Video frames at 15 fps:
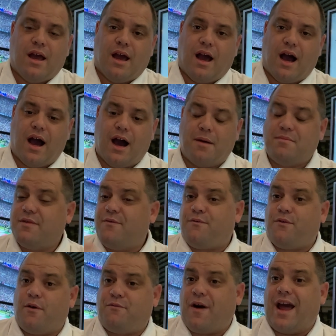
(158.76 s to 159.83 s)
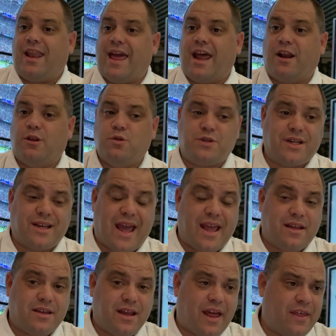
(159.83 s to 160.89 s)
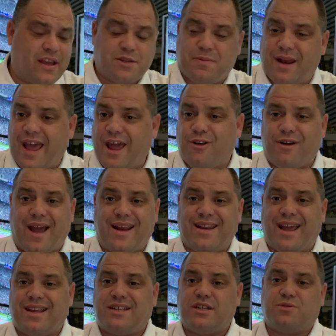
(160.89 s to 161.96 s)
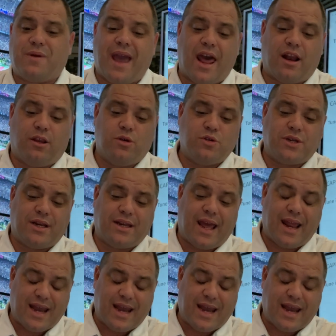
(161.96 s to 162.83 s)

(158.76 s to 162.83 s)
Finally had a losing day. I think it's been 8 or 9 days since we had a losing day.